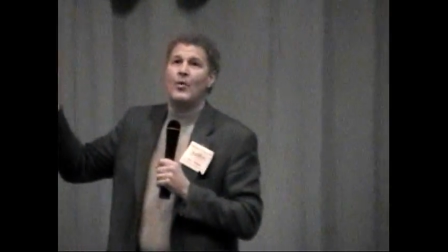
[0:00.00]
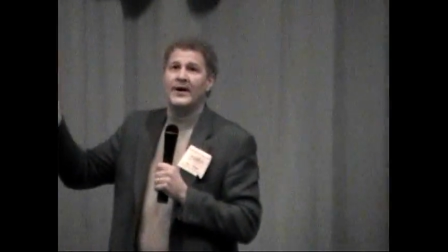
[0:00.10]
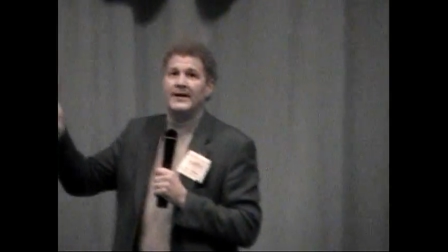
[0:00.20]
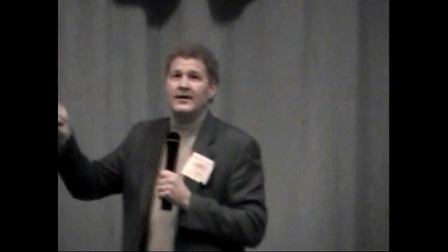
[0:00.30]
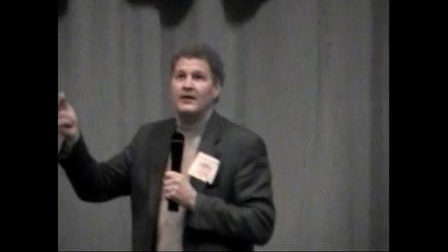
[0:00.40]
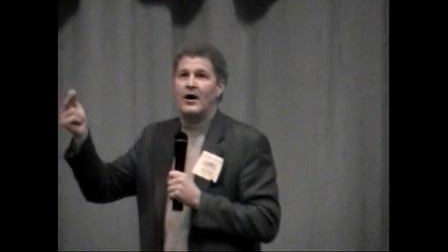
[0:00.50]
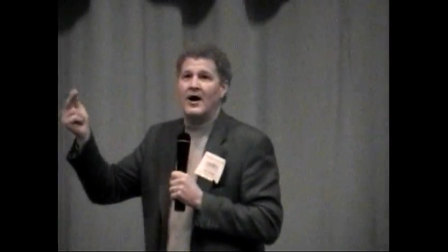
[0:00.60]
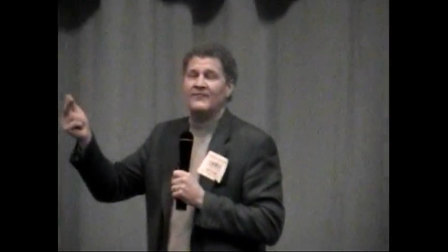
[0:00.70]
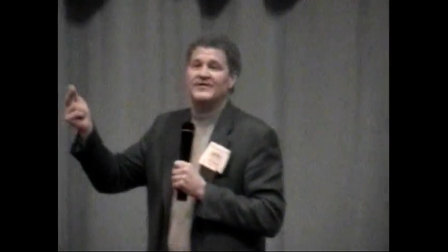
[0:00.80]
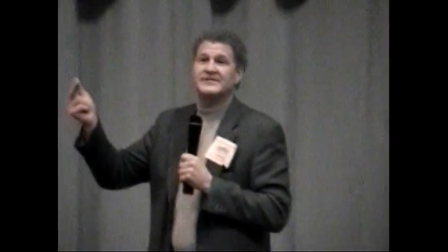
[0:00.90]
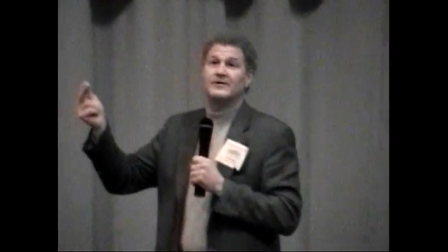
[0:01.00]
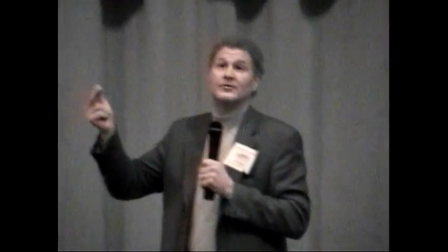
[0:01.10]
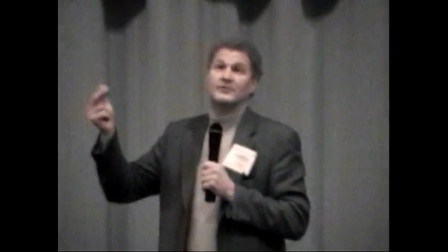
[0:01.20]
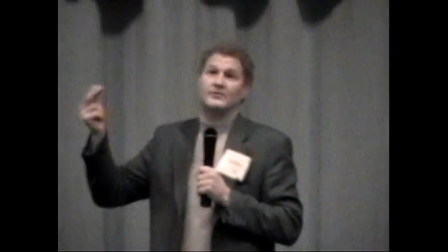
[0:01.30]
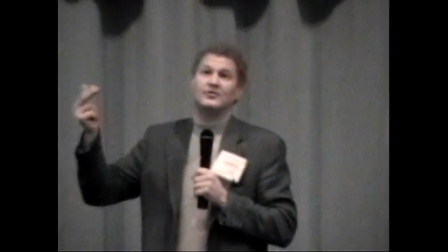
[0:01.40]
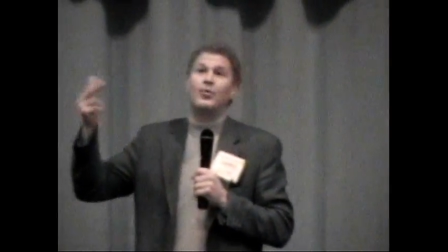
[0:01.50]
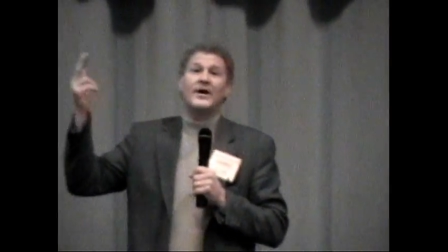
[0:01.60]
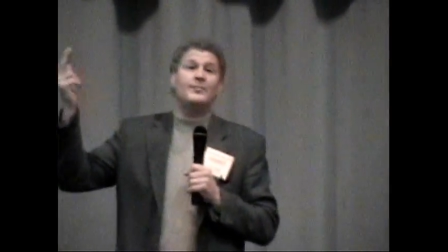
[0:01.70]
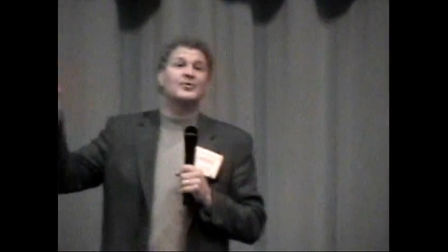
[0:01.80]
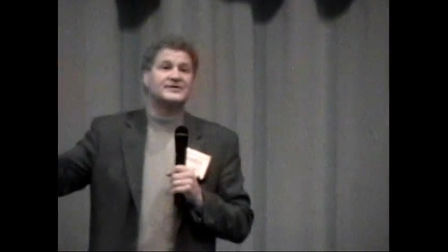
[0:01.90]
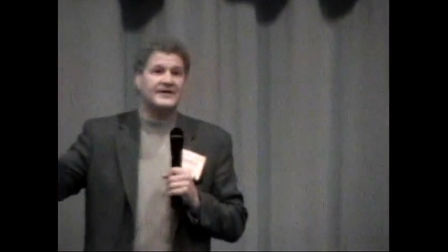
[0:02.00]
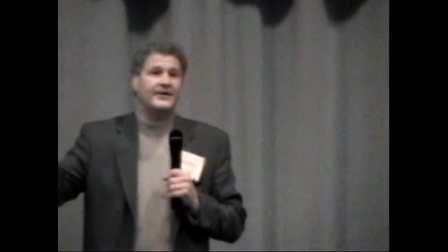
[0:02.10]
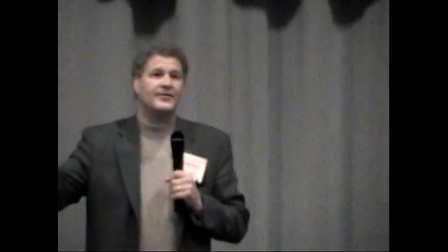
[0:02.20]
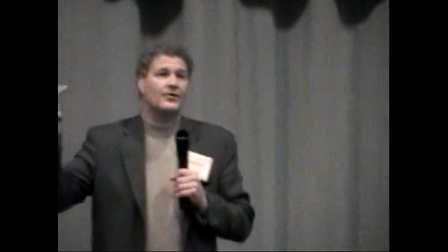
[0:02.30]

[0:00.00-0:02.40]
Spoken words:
20%